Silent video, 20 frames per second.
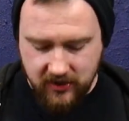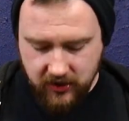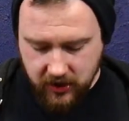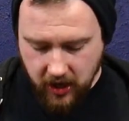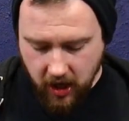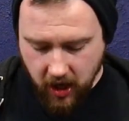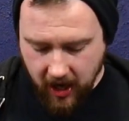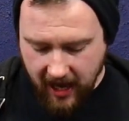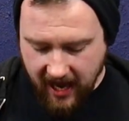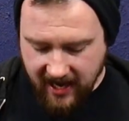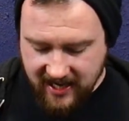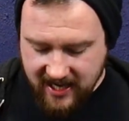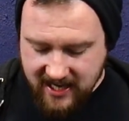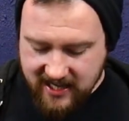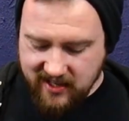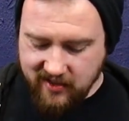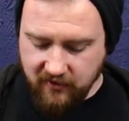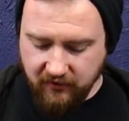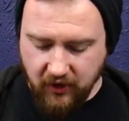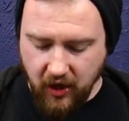So I
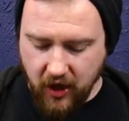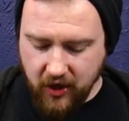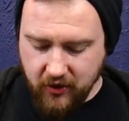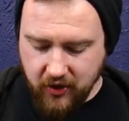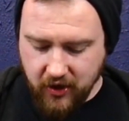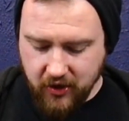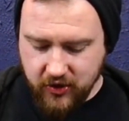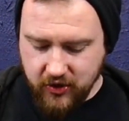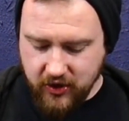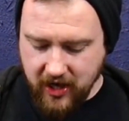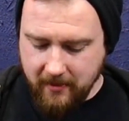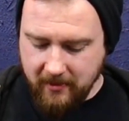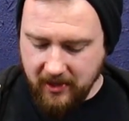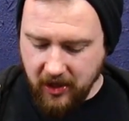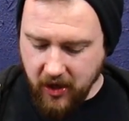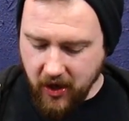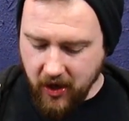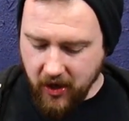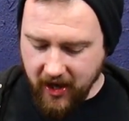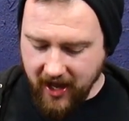needed a Floyd Rose
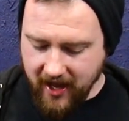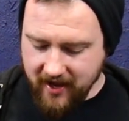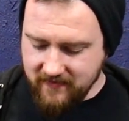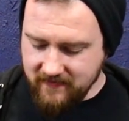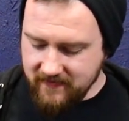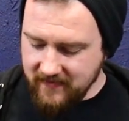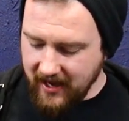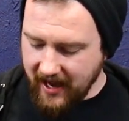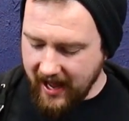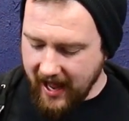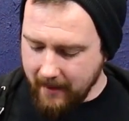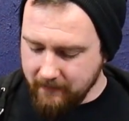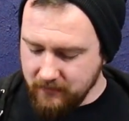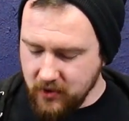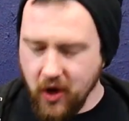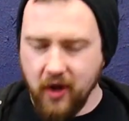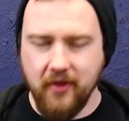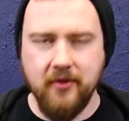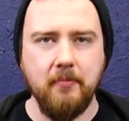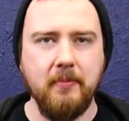tremolo, and I'm
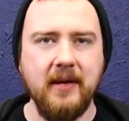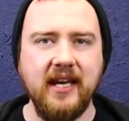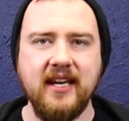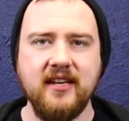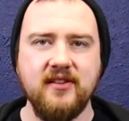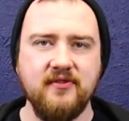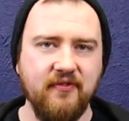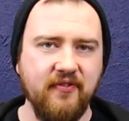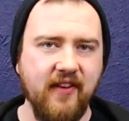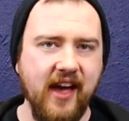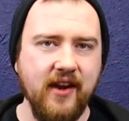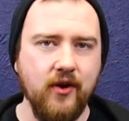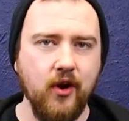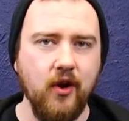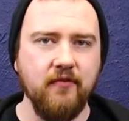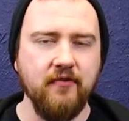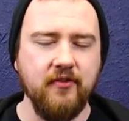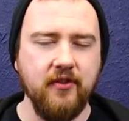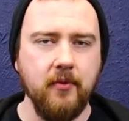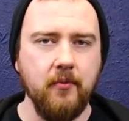not the biggest fan
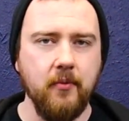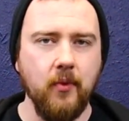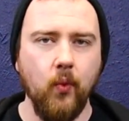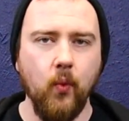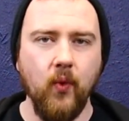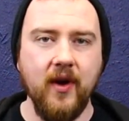of them.